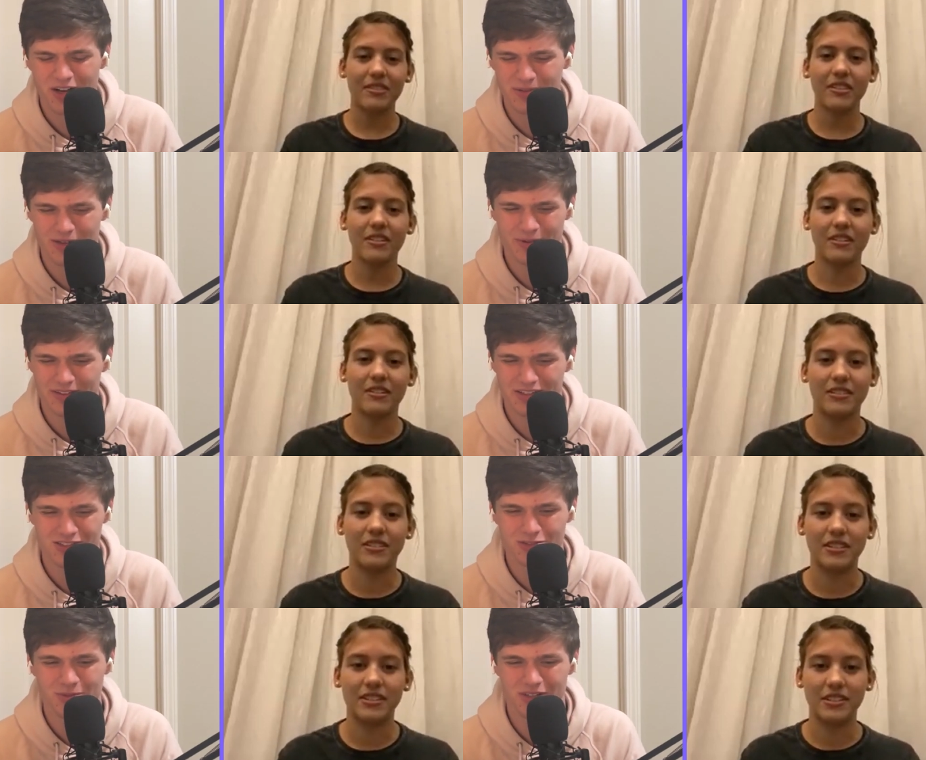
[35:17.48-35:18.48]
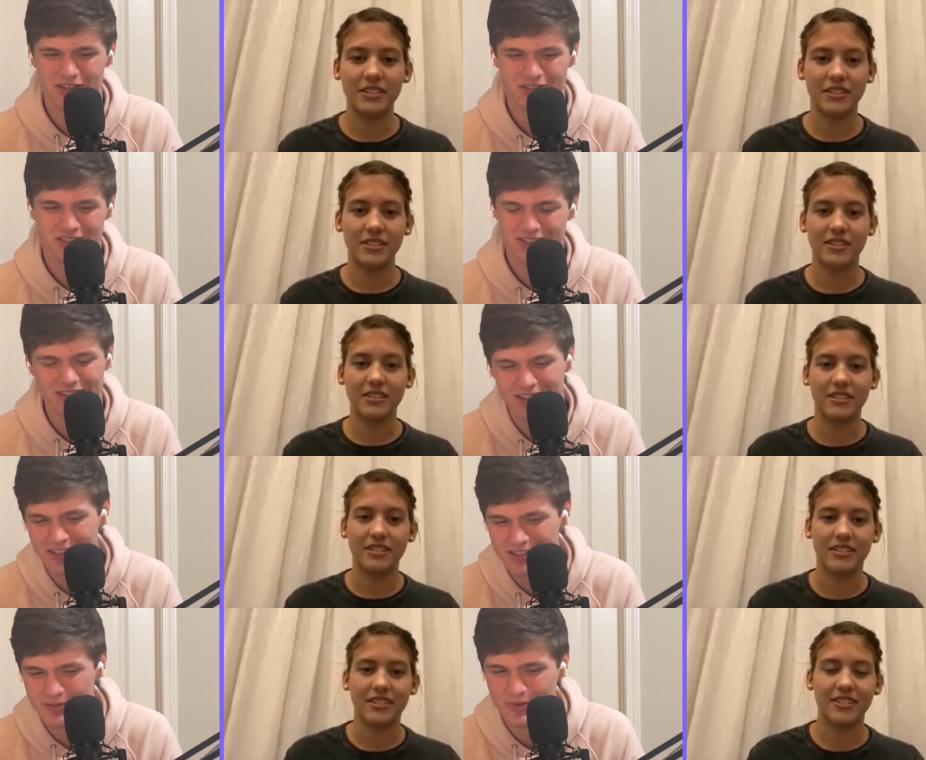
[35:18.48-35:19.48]
Speaker 1: you're not writing about like super interesting
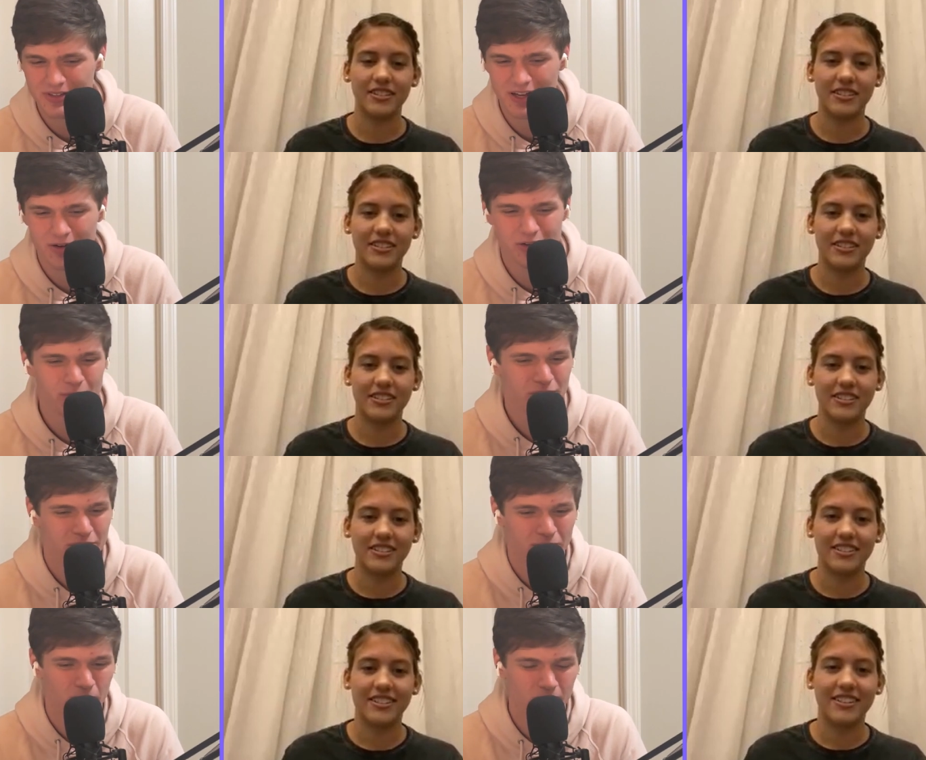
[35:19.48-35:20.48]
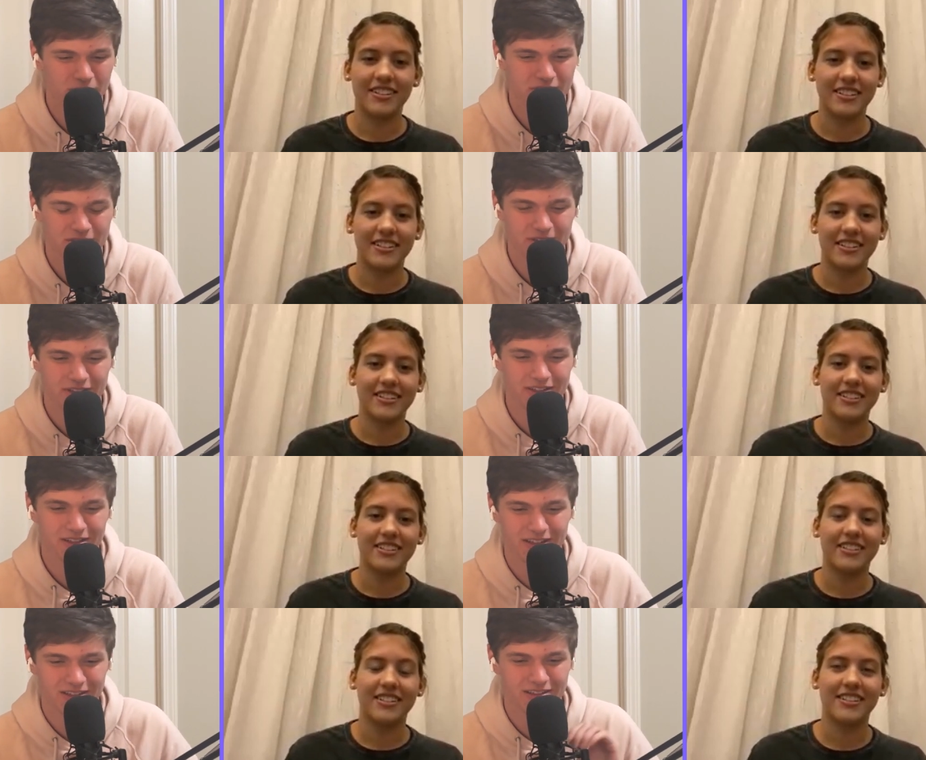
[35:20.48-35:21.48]
things, but I don't know. Moving forward, is there
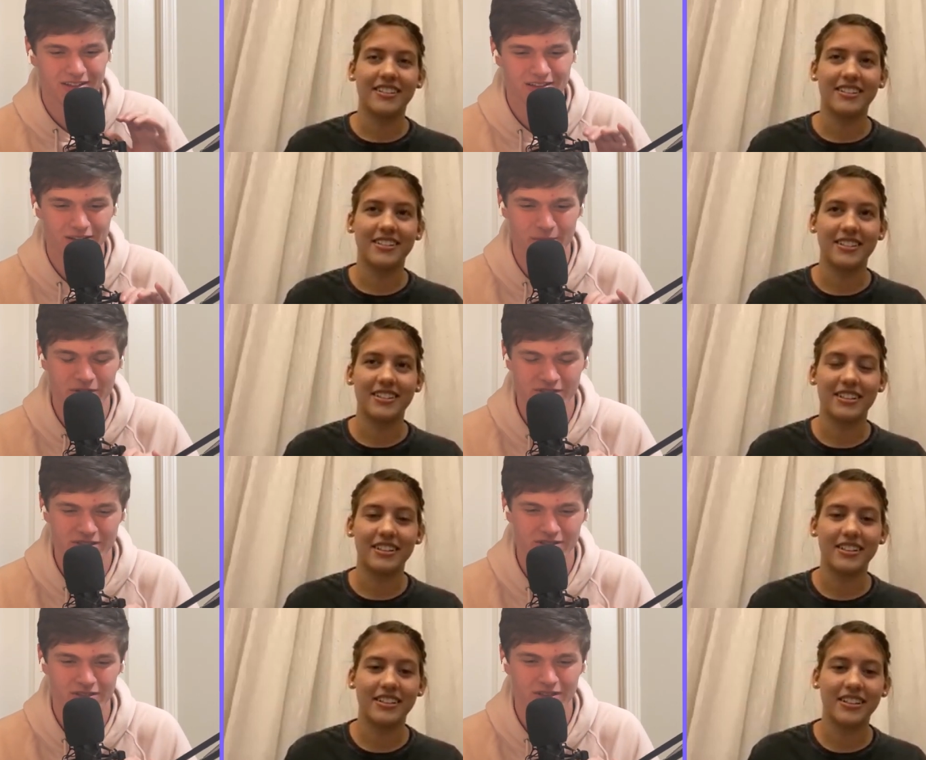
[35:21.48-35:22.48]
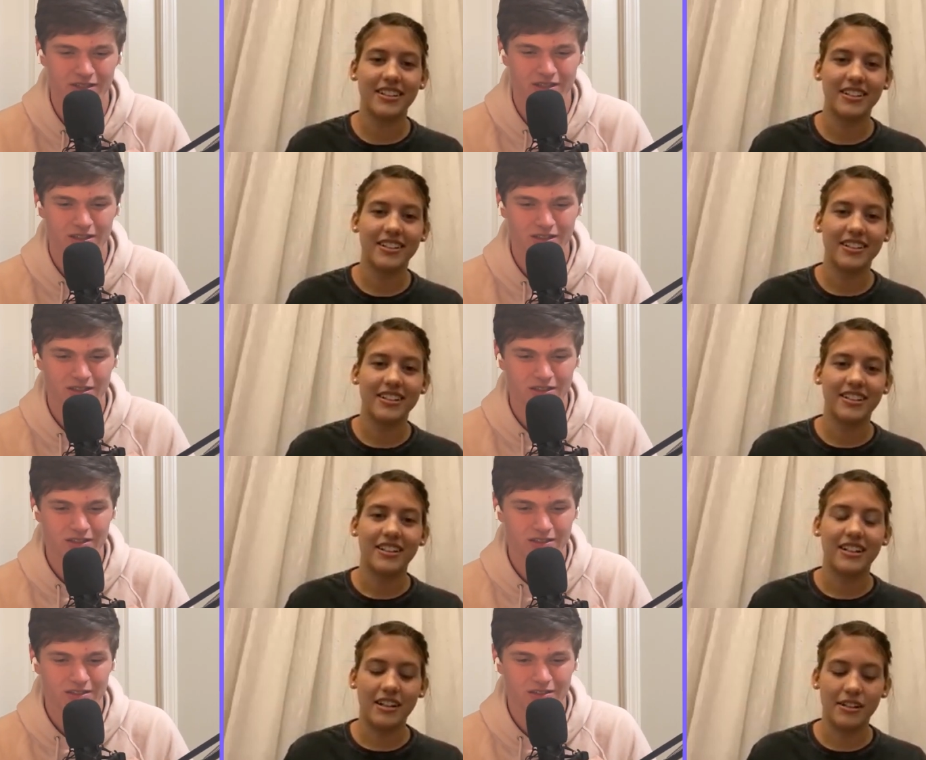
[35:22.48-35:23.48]
anything that appeals to you?
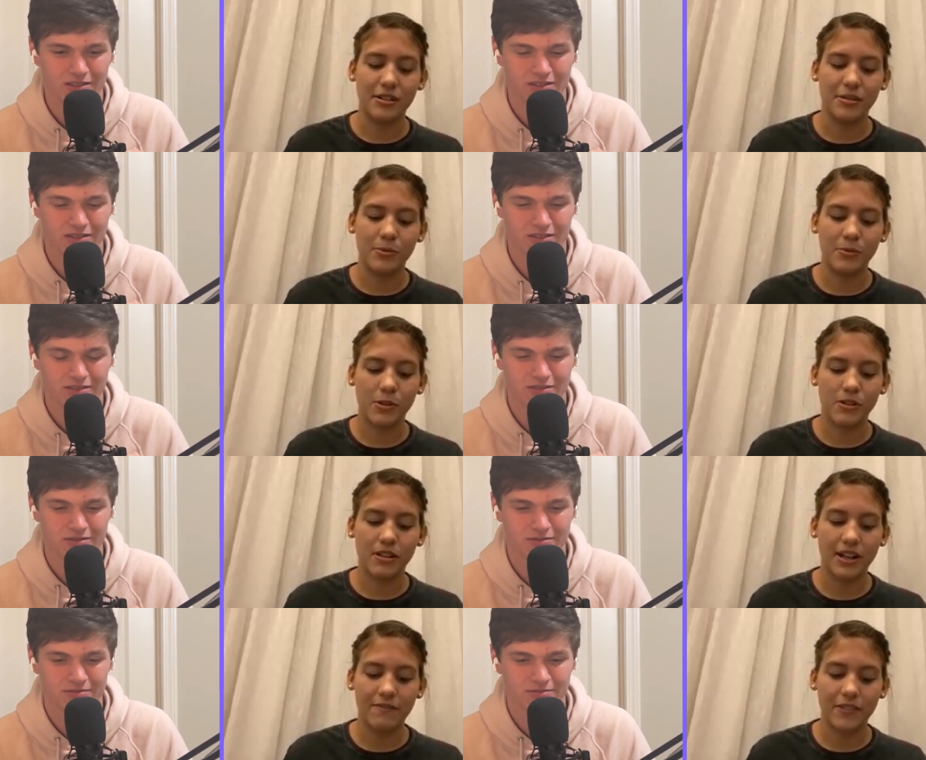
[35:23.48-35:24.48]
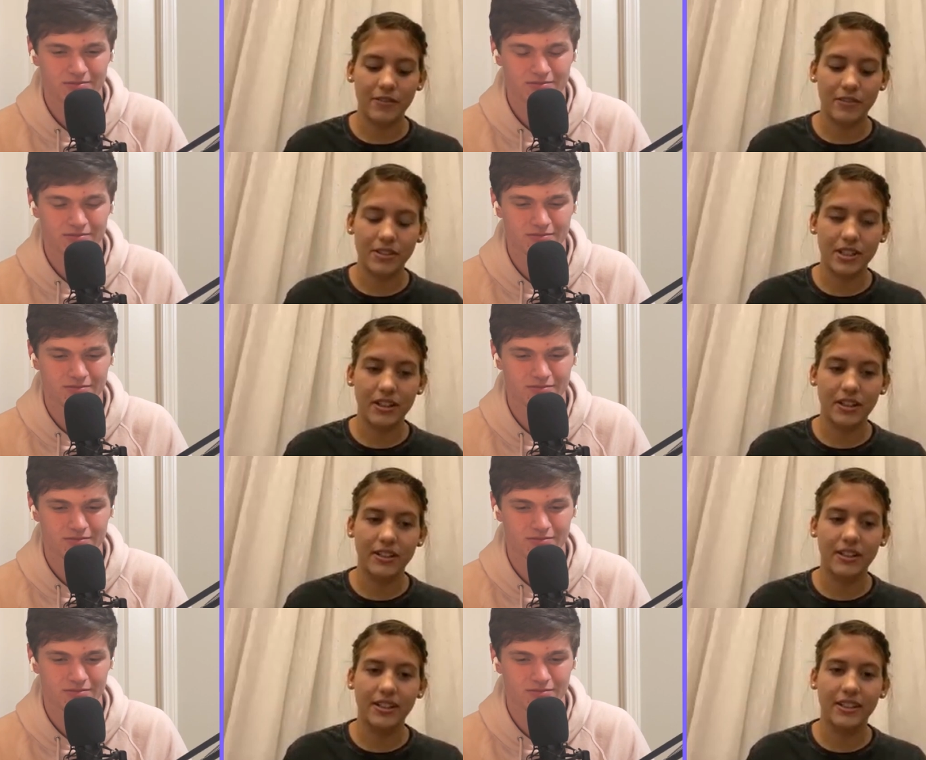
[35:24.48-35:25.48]
Speaker 2: Um. Well, I've never done
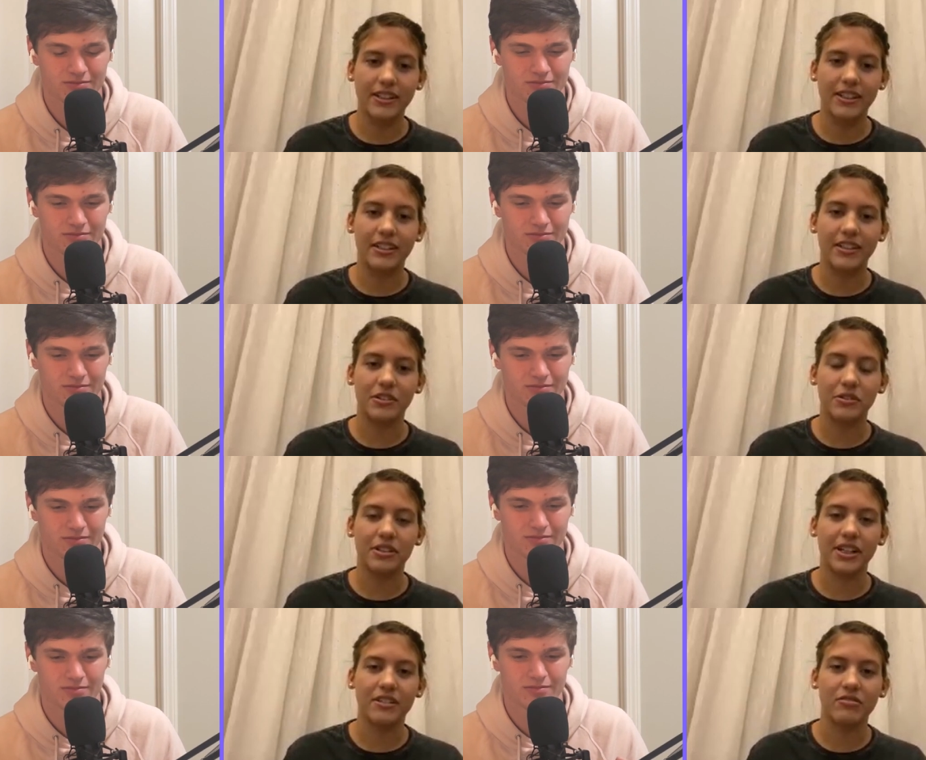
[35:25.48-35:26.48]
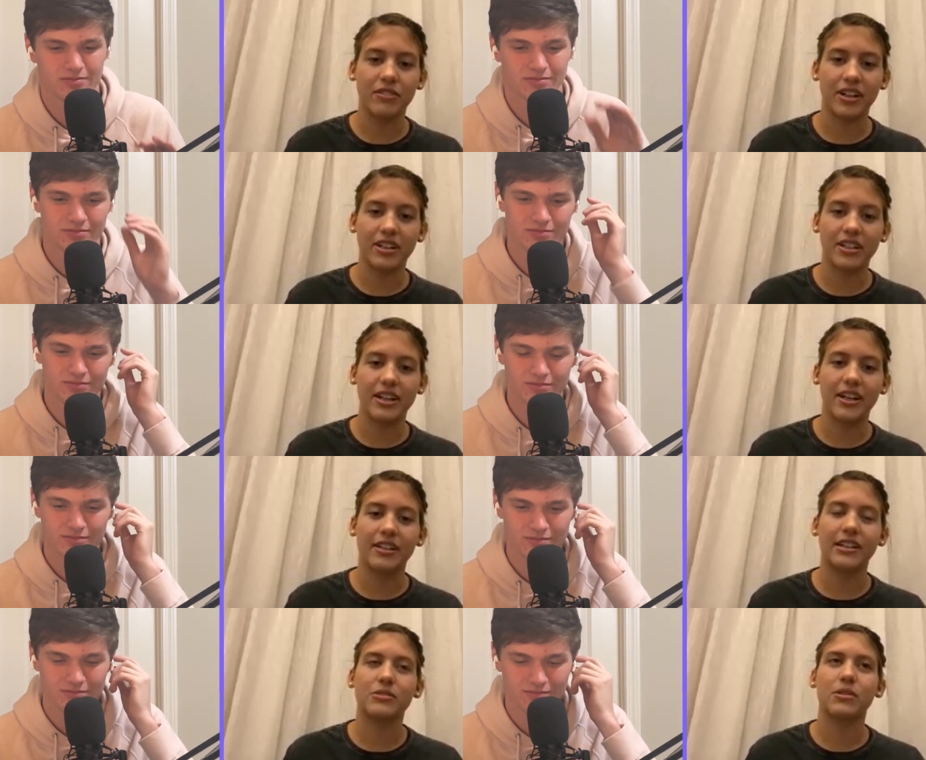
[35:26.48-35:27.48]
any creative writing yet.
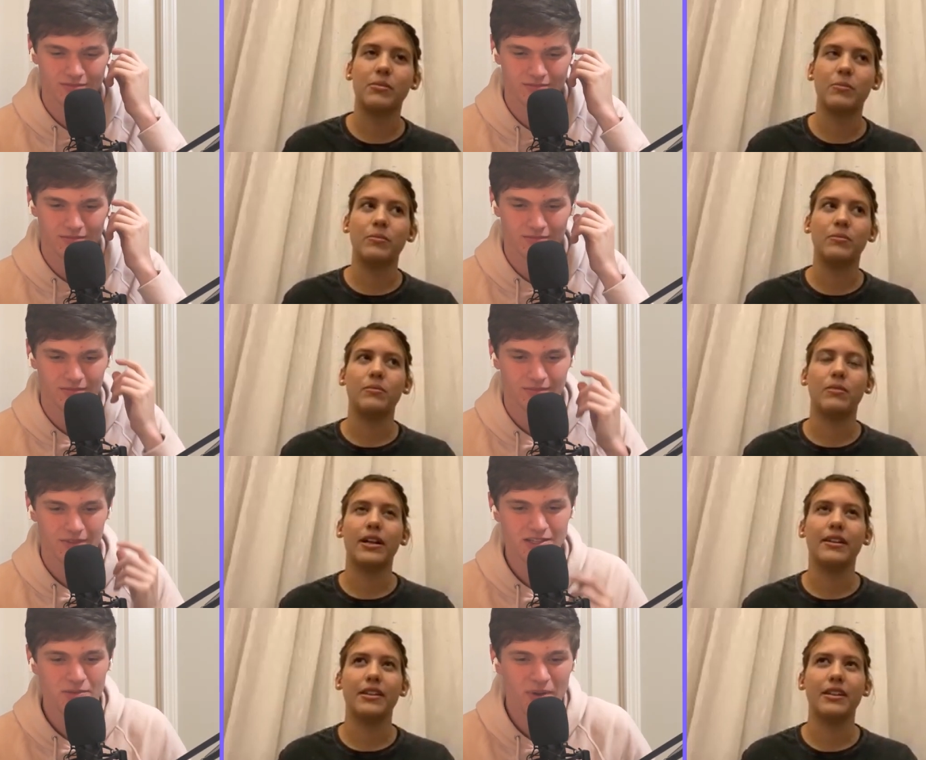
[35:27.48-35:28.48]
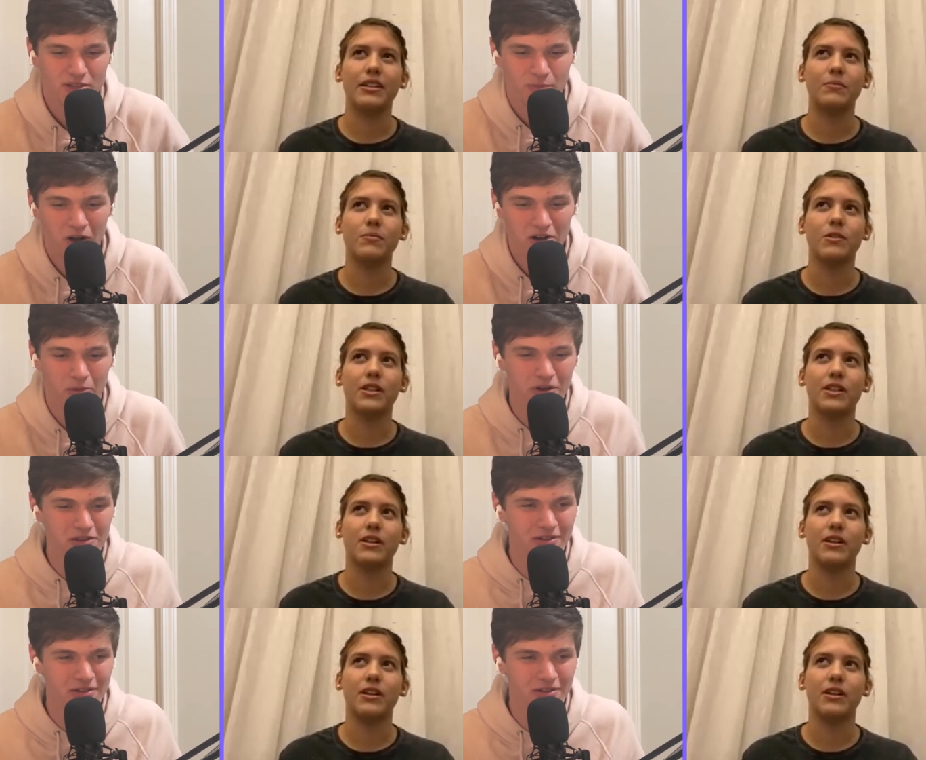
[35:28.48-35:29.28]
That's what I'm. I think the best I'm part. What are